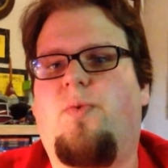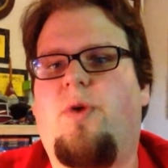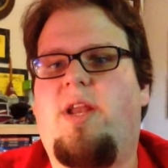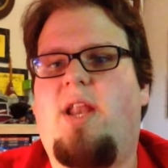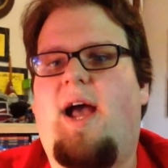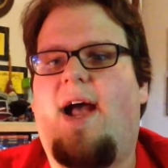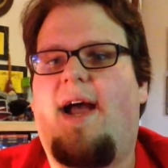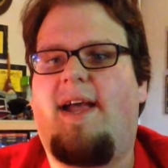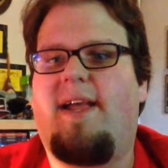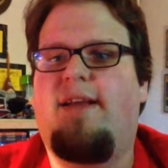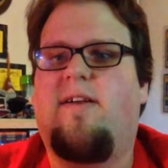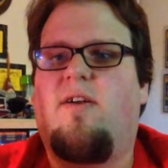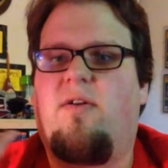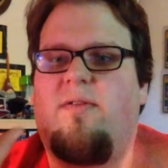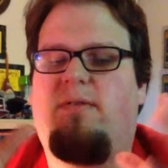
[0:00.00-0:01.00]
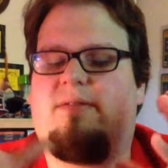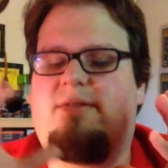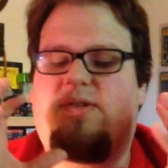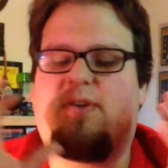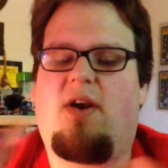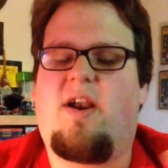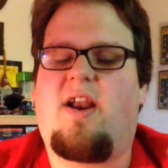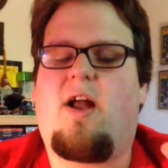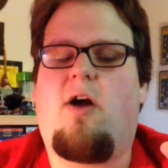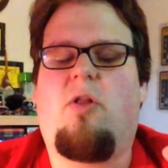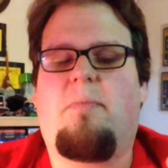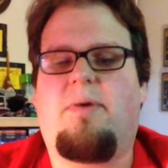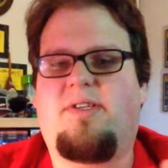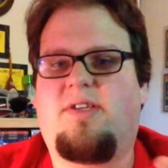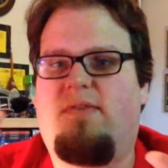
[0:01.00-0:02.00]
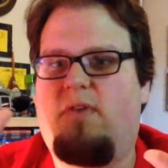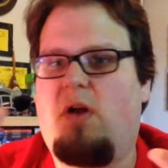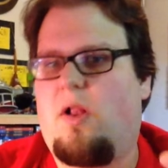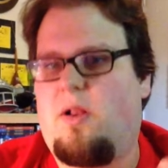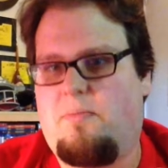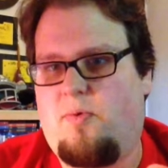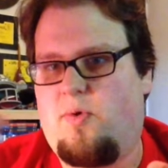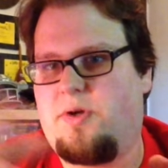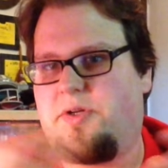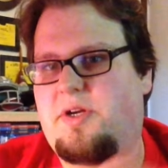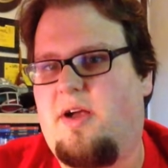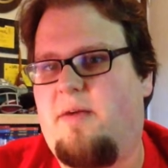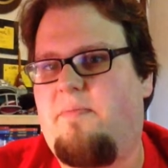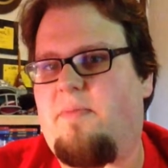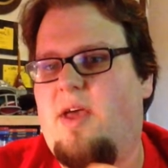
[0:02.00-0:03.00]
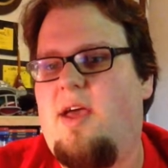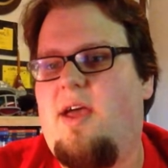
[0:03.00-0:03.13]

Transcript: when I started calling myself Kollin Pork Chop.